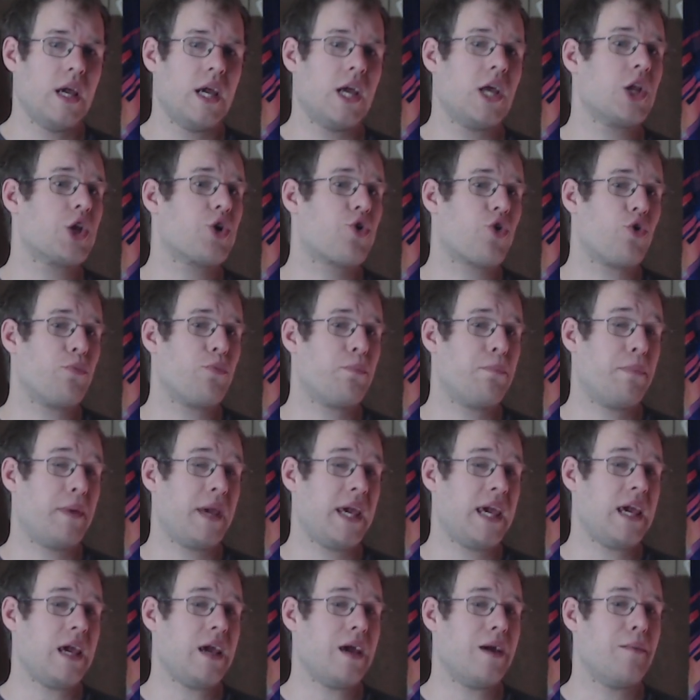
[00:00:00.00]
In Group
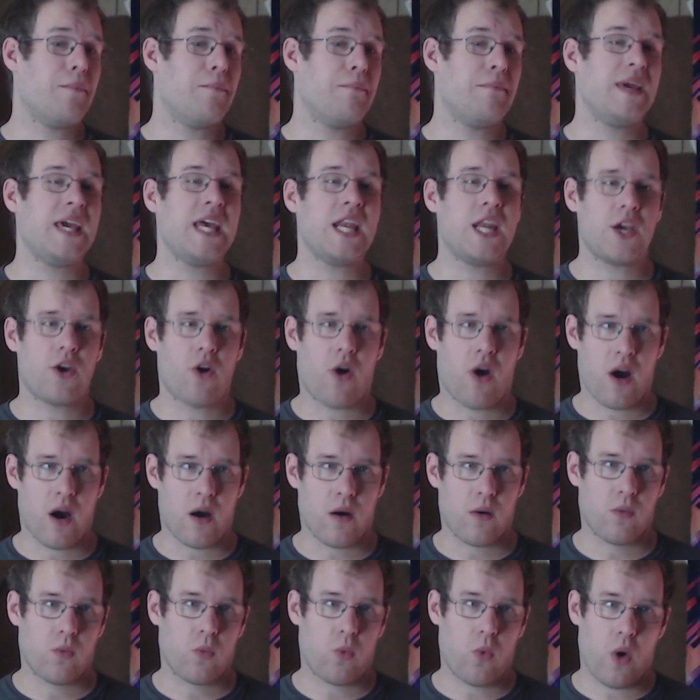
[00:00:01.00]
B,
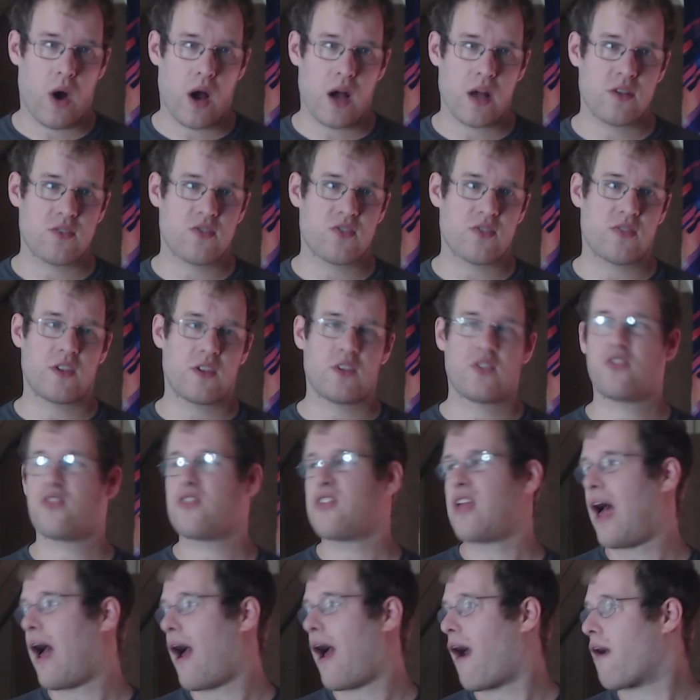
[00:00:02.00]
Meteor was the
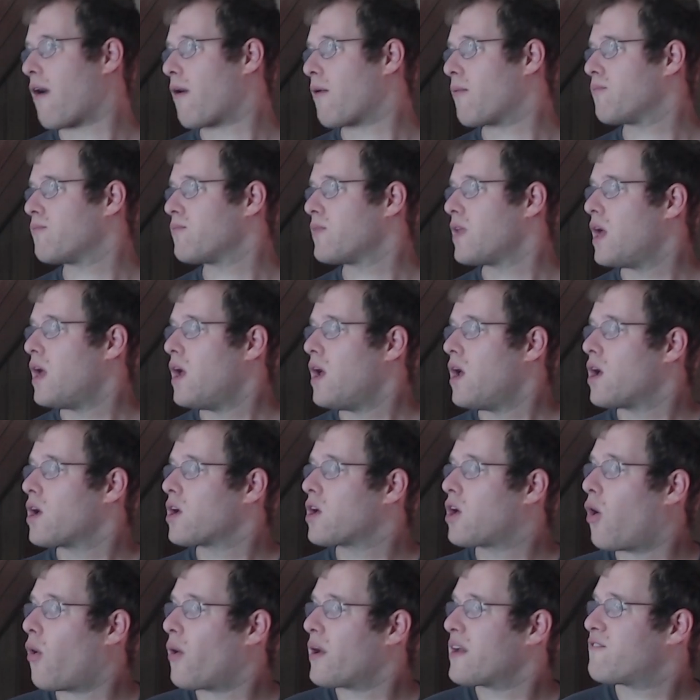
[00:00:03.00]
star.
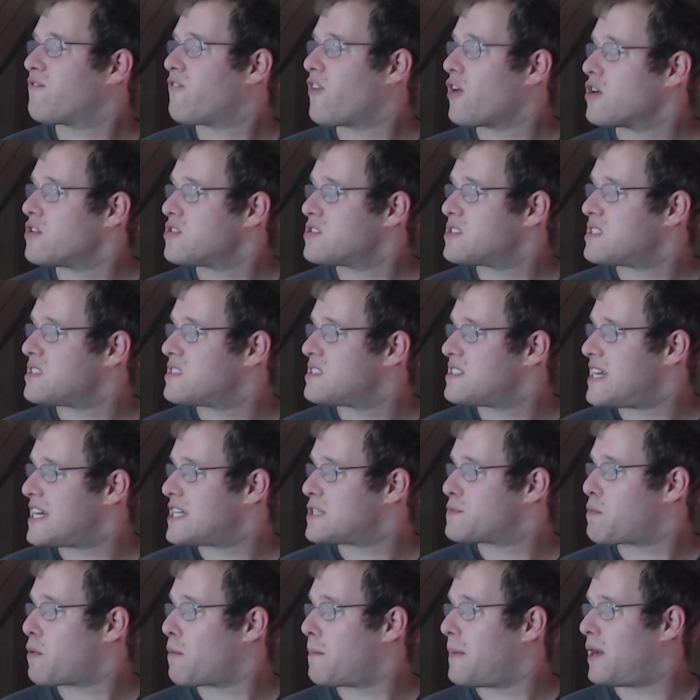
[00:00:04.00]
Going first in
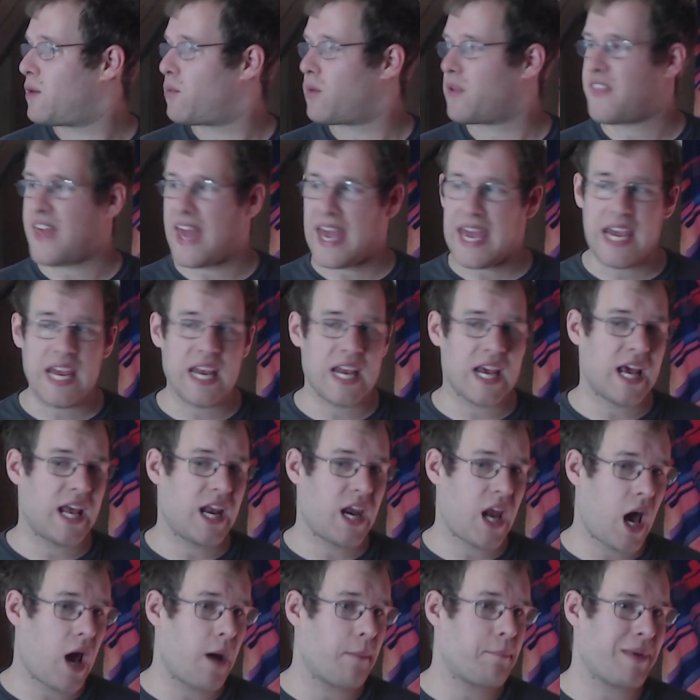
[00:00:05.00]
CS per minute with 8
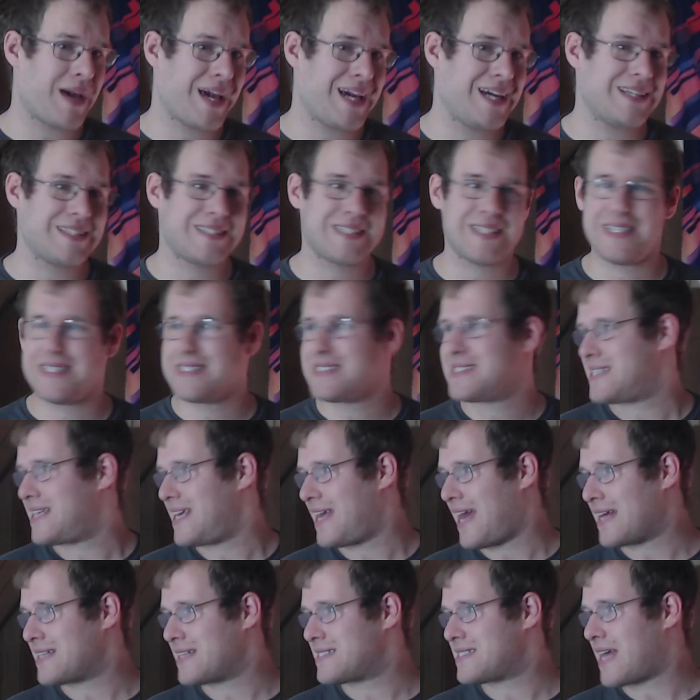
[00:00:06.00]
and up 18
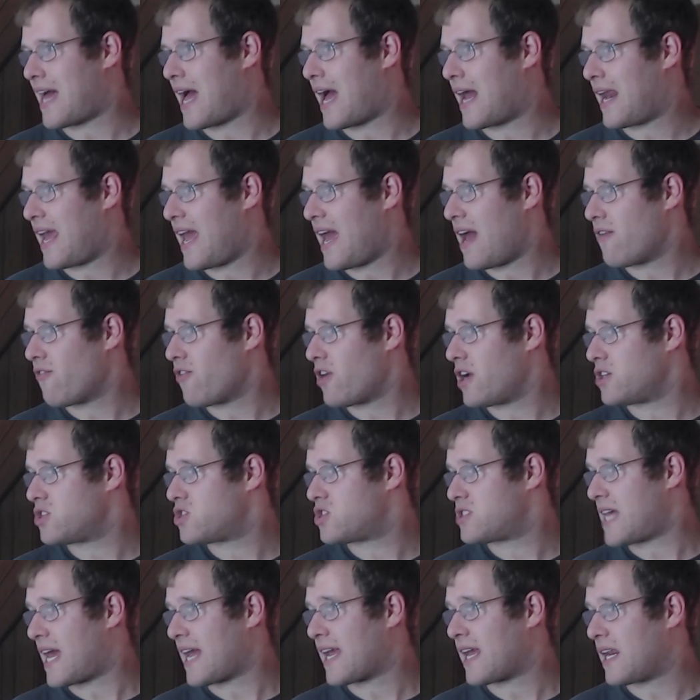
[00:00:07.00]
CS on
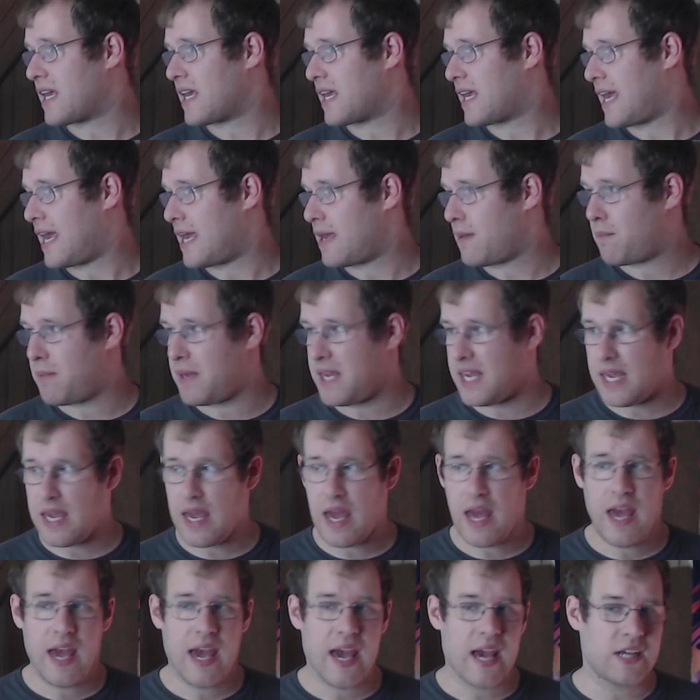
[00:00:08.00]
average. Second in
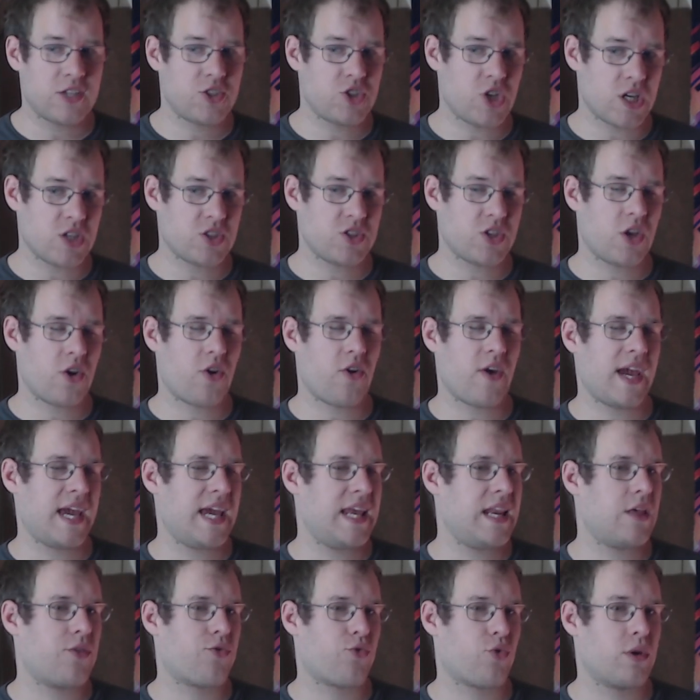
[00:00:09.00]
KP at just under
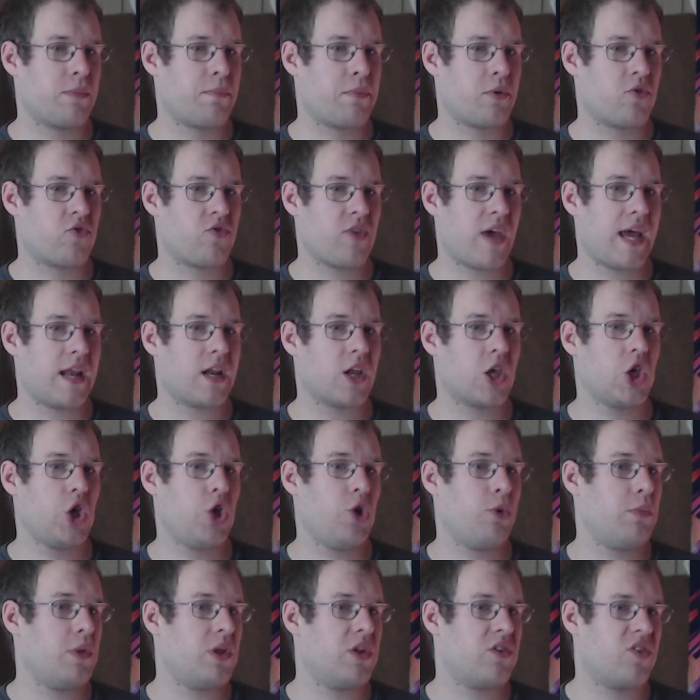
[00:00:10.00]
83%.
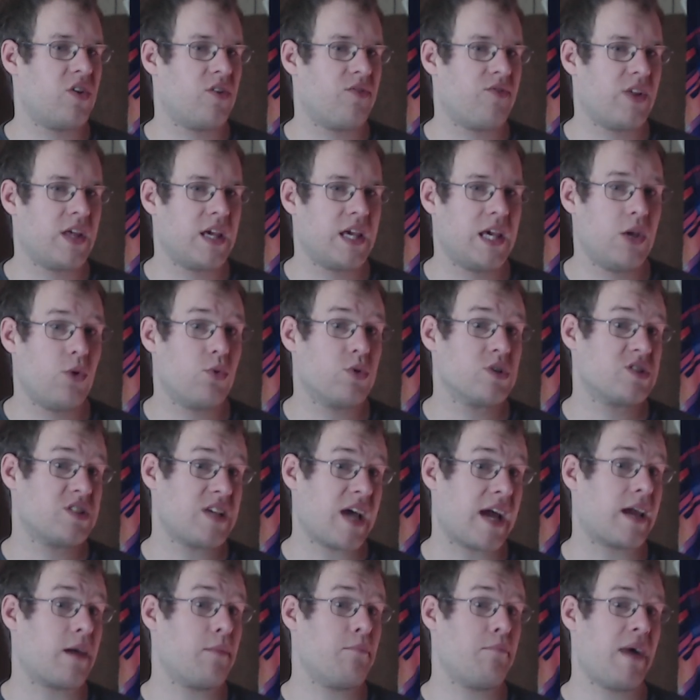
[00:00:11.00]
Cumulatively, he was
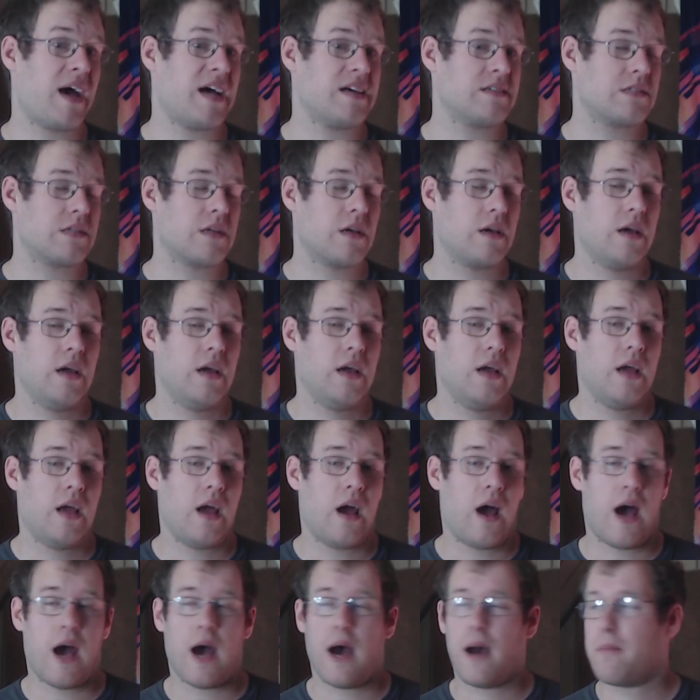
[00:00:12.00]
second best
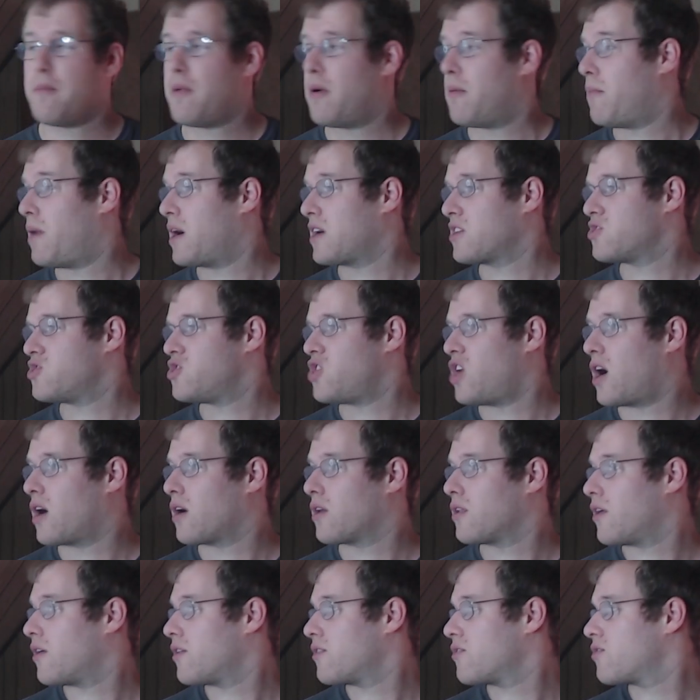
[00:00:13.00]
um, amongst
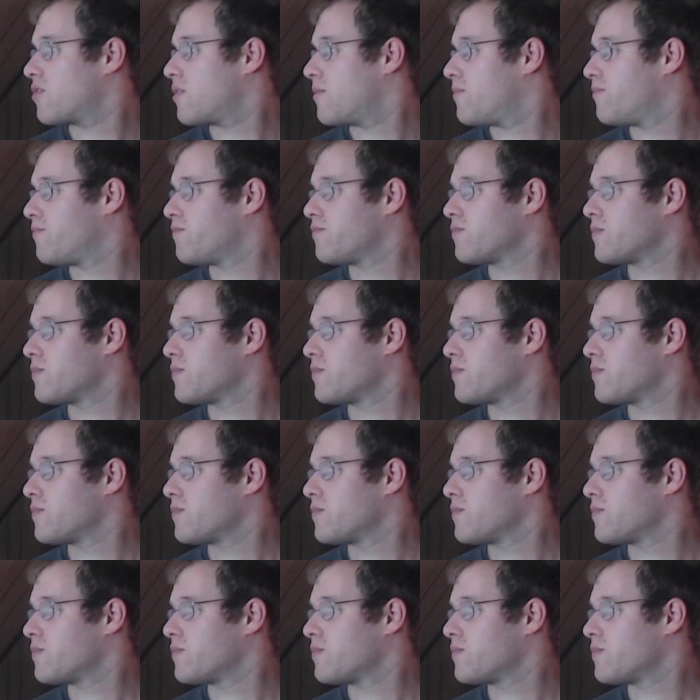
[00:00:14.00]
junglers.